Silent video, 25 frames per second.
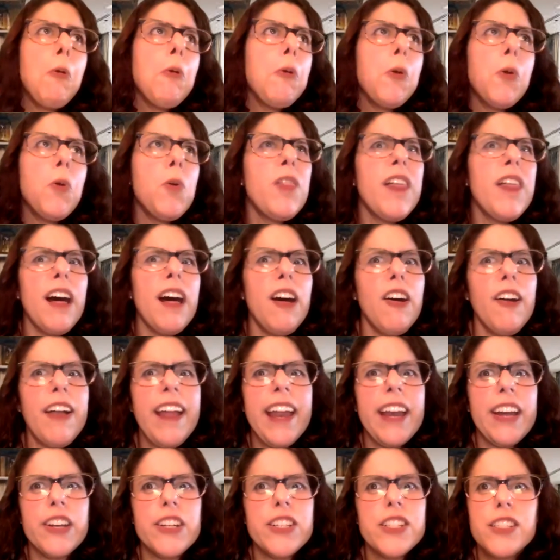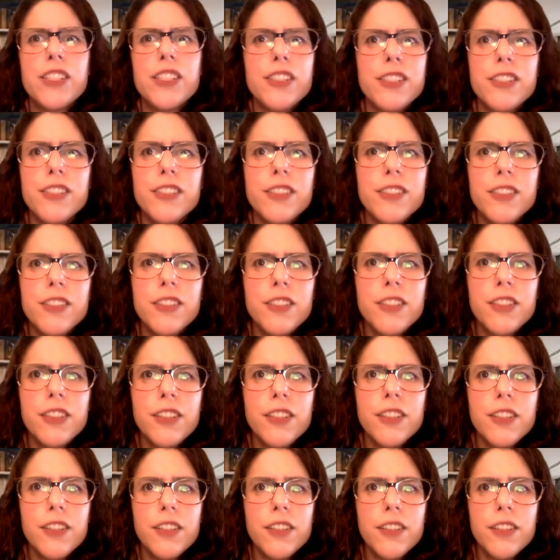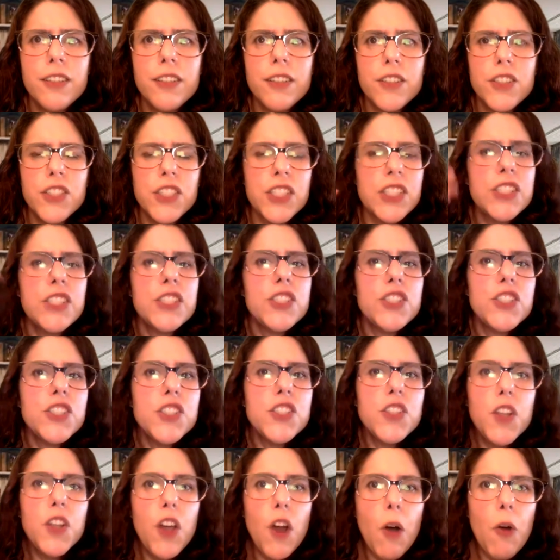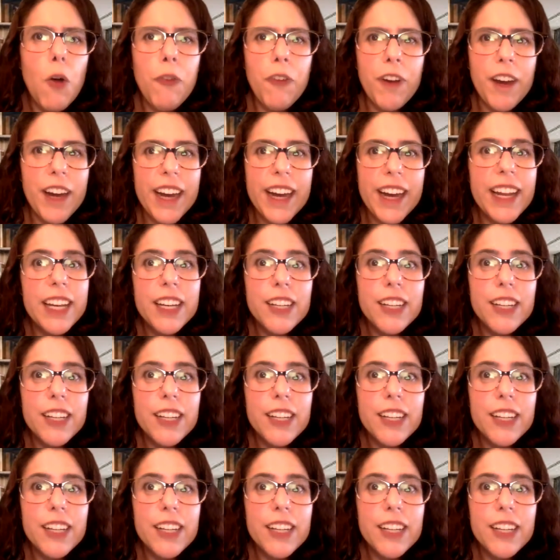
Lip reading: Who the hell cares? Just go for it.